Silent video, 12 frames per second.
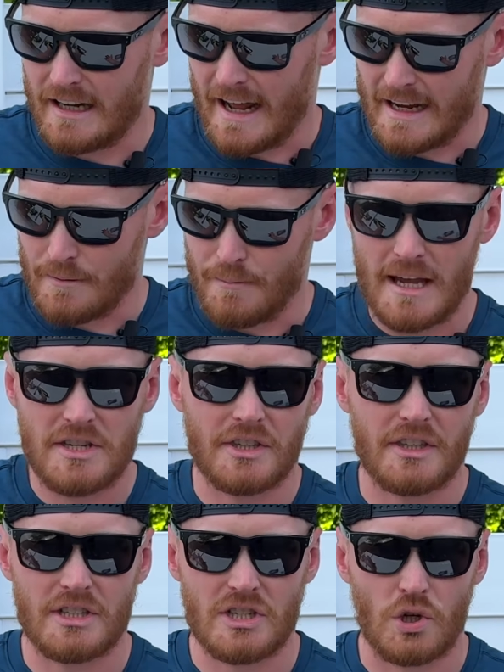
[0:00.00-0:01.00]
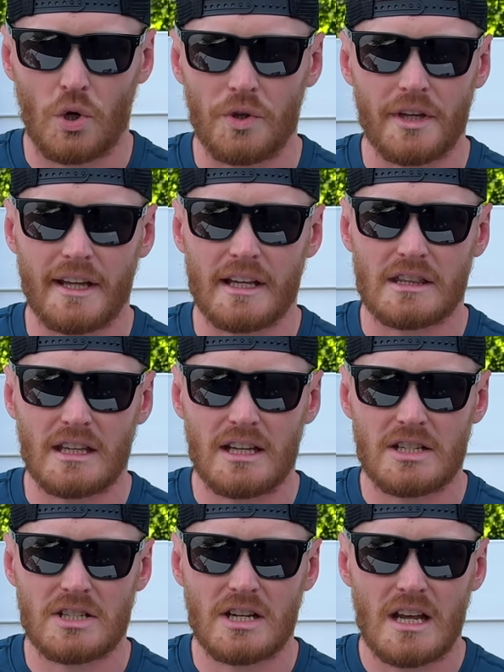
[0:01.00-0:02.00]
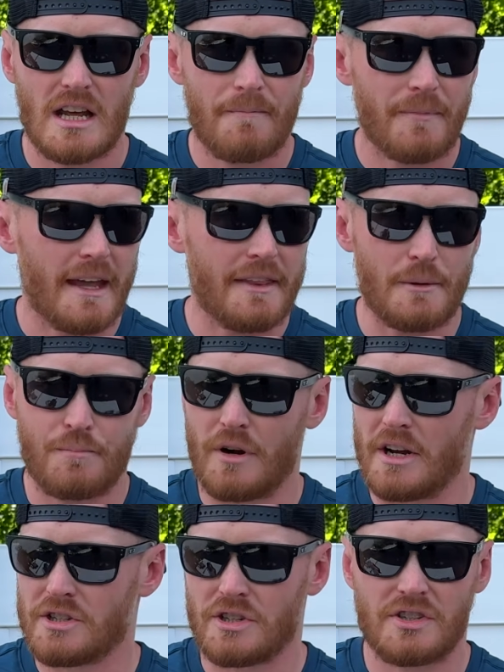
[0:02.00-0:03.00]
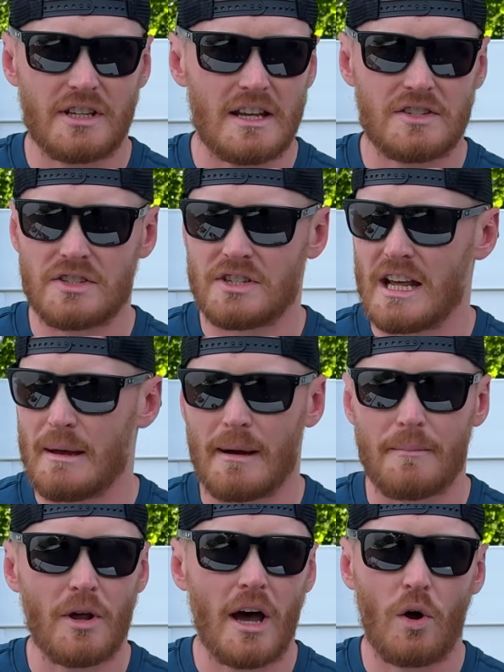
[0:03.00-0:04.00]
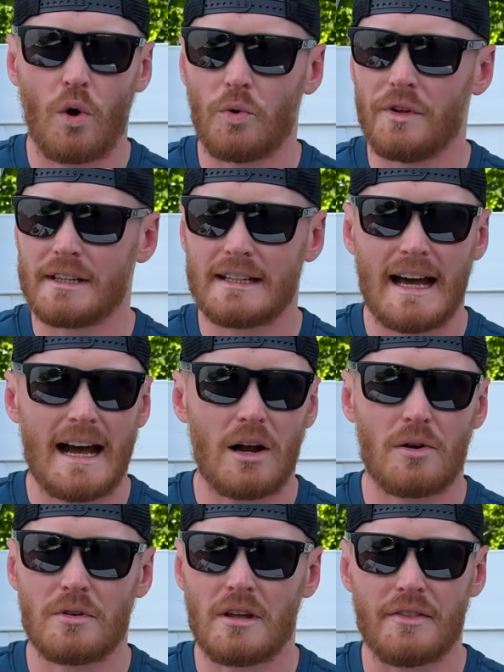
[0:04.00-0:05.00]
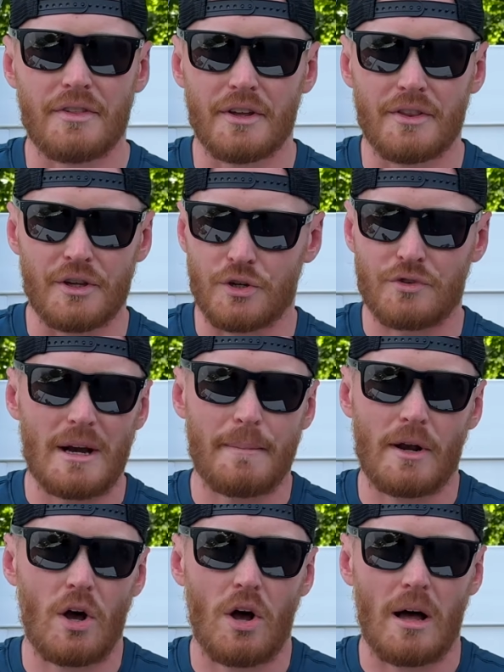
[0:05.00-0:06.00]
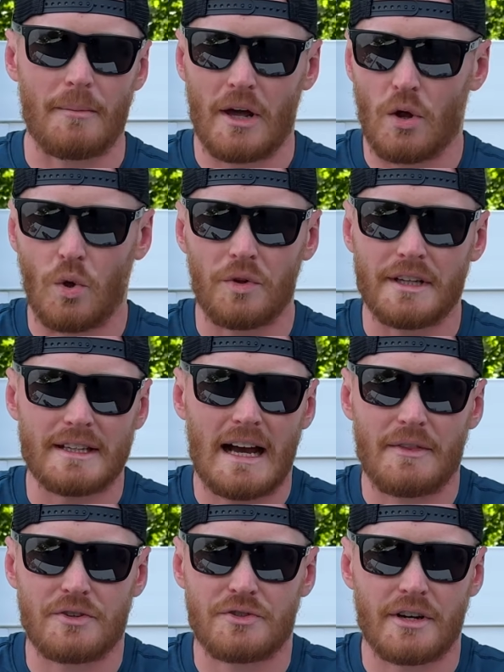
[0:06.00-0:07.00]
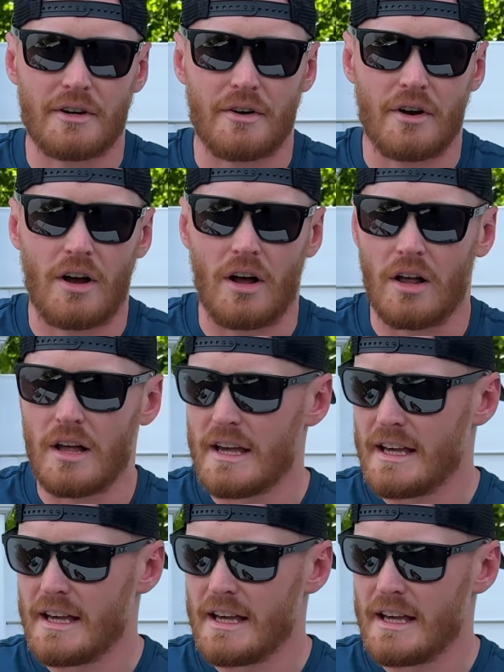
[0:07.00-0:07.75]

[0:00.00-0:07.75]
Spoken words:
I can basically just hold it like this, and the pressure stays the same. I'm not holding down the grip at all. I'm not holding down the trigger at all.